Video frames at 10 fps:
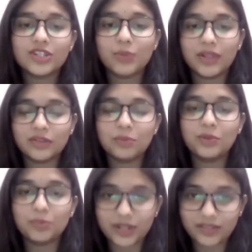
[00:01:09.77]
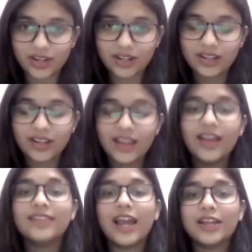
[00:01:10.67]
MaitriBodh Parivaar.
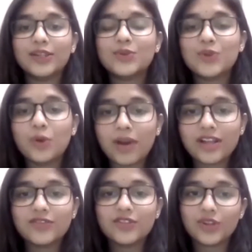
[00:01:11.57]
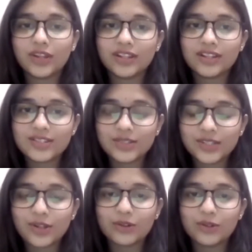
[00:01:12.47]
Thank you so much for joining us today,
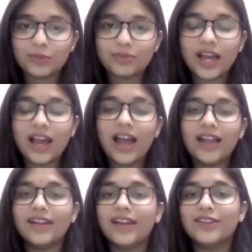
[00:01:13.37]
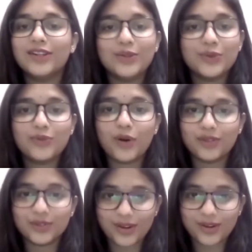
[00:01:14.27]
Dr. Gupta, and I really look forward
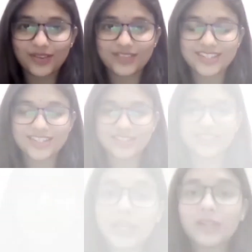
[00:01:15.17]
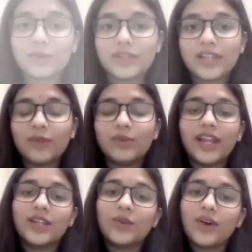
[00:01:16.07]
to our conversation. To begin with, I would
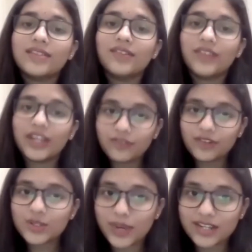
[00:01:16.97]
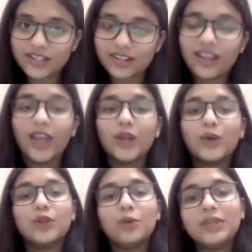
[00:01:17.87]
like to ask the very first question.
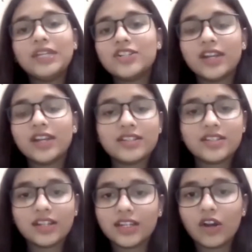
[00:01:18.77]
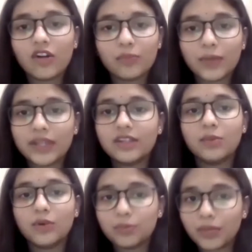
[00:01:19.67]
Could you please share the journey of
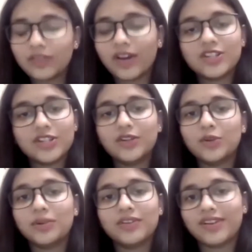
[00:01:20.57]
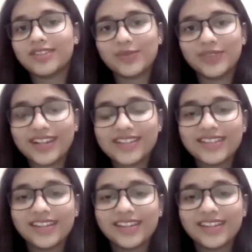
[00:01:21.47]
MaitriBodh Parivaar Charitable Trust with us?